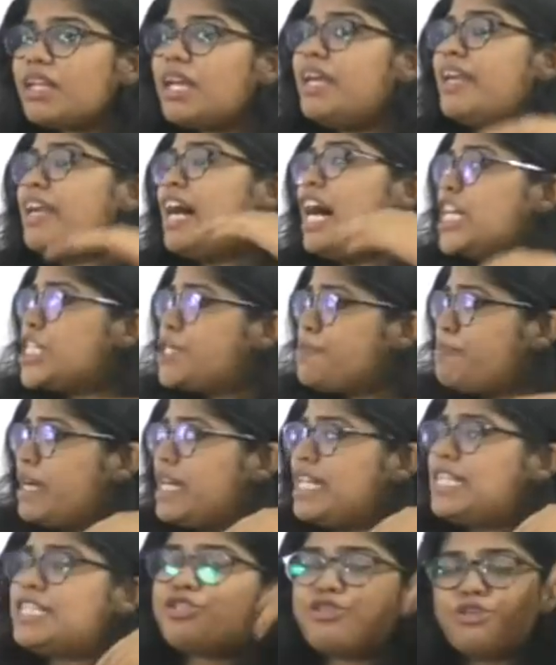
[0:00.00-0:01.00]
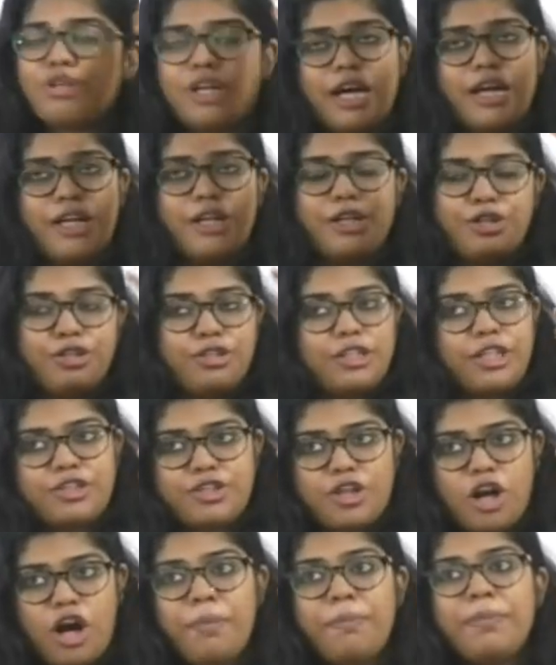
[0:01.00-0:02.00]
Rajmahals to the
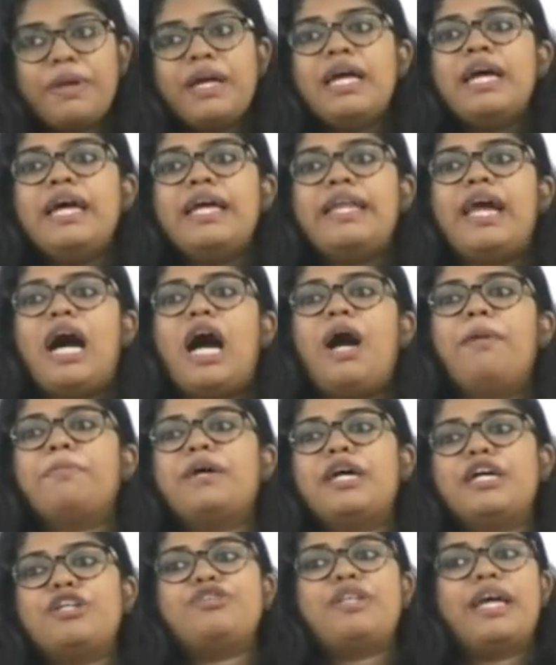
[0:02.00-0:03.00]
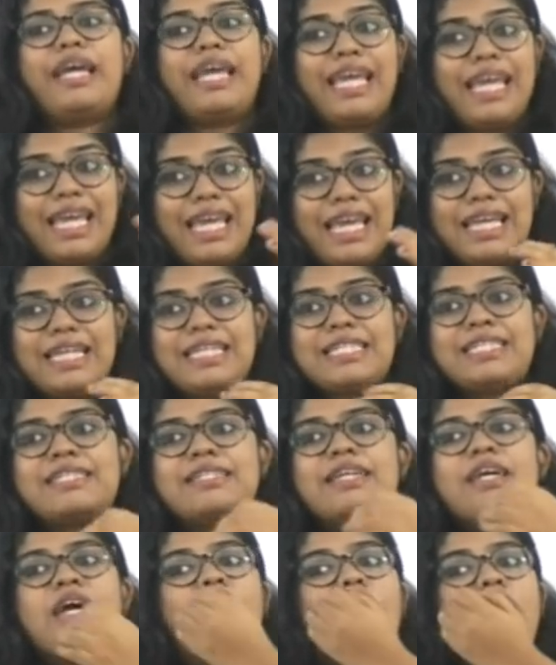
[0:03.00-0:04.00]
top, Ramgarh to the east,
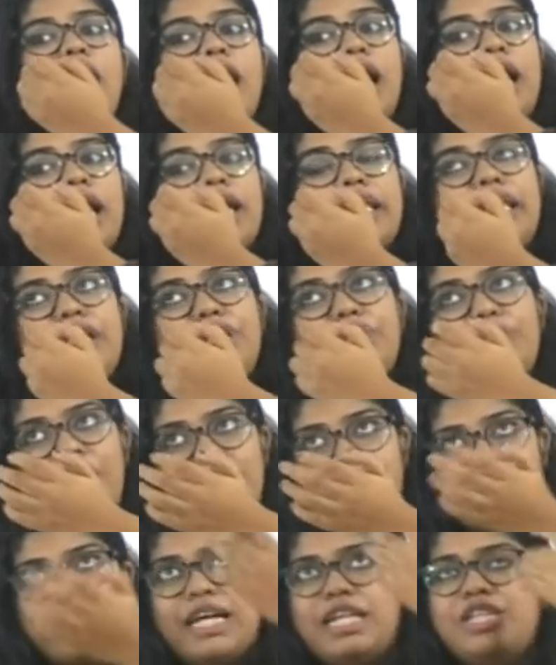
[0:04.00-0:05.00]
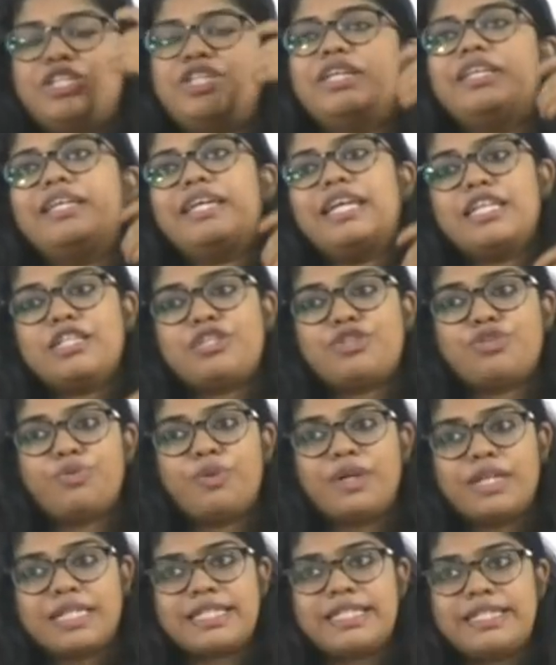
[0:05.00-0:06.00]
then you have Garjat Hills
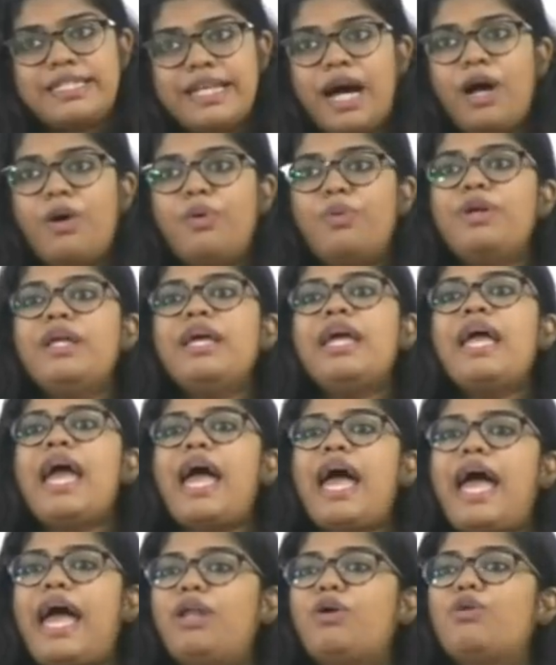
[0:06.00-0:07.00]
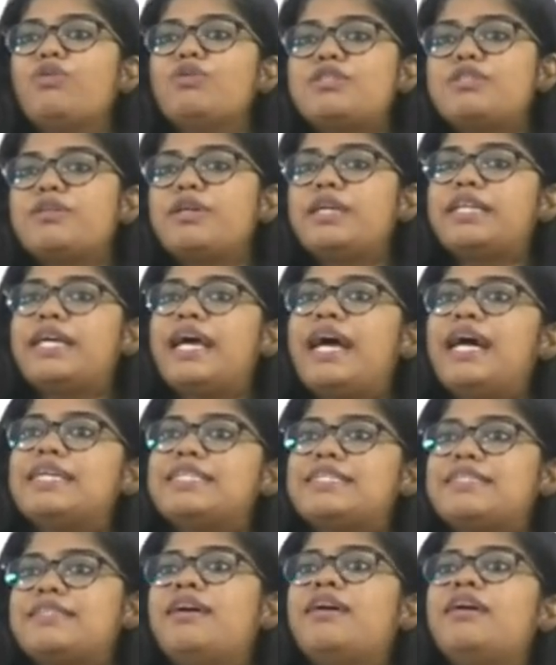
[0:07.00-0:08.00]
towards down, and also it
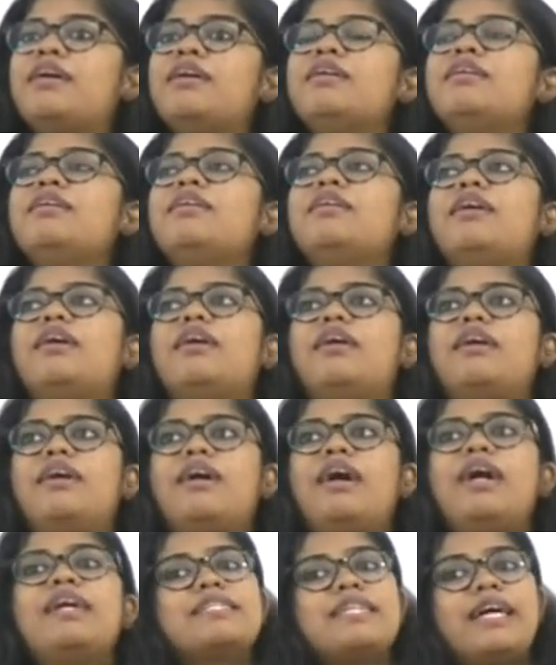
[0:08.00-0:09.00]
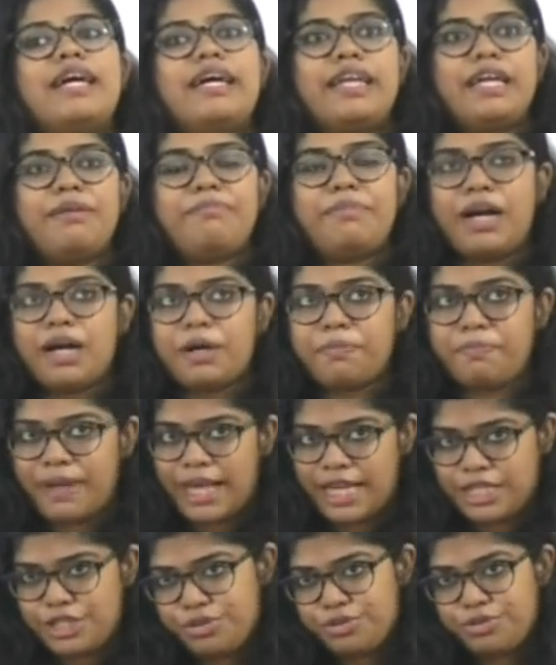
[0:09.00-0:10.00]
has Hazari Bagh
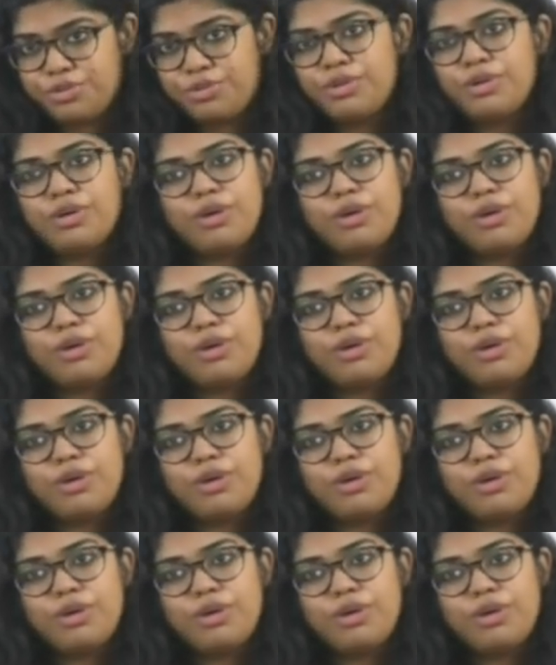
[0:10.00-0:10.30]
Plateau.